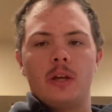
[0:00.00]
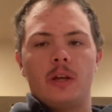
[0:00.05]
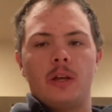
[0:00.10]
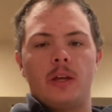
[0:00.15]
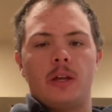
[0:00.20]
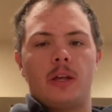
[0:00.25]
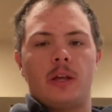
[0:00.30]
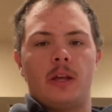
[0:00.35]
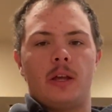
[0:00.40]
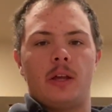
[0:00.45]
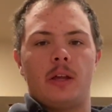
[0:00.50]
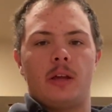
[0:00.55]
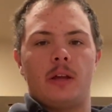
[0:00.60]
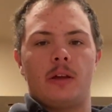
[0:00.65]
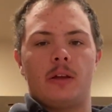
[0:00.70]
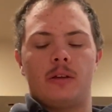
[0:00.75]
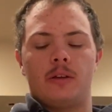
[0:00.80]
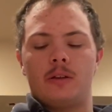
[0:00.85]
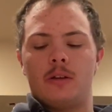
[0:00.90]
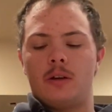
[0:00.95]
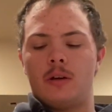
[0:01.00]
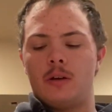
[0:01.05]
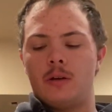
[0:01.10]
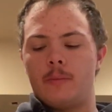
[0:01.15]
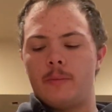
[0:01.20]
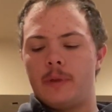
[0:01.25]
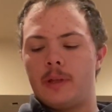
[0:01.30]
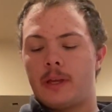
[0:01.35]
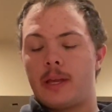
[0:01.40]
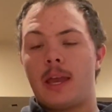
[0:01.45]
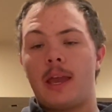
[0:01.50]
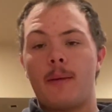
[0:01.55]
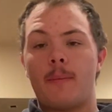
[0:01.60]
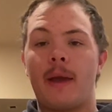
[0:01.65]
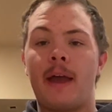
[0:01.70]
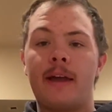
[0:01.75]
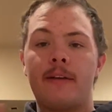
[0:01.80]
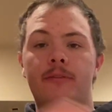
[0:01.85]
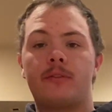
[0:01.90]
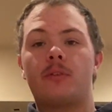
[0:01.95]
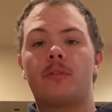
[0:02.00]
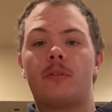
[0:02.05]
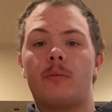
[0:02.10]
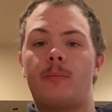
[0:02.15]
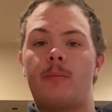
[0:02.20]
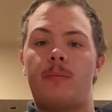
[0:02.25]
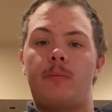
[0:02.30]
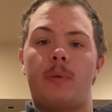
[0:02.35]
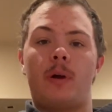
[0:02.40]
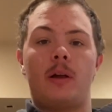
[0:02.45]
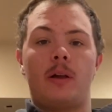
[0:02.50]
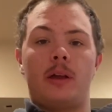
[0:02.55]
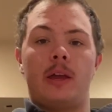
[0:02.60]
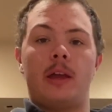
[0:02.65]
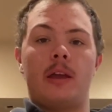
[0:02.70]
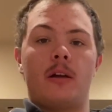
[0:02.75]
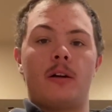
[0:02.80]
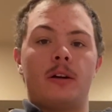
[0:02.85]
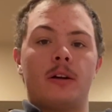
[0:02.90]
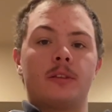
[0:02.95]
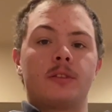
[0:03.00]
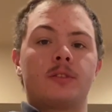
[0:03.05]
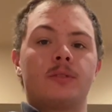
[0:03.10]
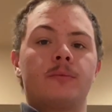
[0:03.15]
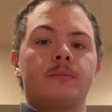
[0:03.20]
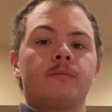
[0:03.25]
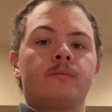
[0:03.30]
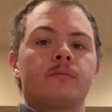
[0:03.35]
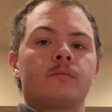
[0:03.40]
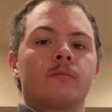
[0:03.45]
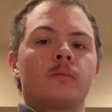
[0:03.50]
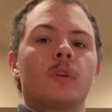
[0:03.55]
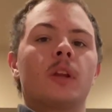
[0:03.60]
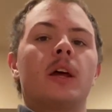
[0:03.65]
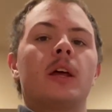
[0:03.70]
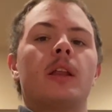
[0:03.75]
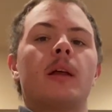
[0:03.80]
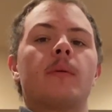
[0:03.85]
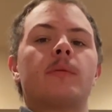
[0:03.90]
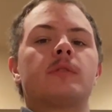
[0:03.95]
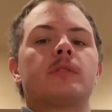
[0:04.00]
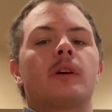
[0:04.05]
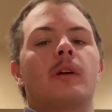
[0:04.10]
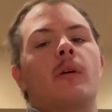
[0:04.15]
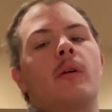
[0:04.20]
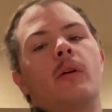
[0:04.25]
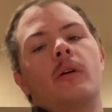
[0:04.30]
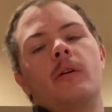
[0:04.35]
And it came after the Chaos, and I was like,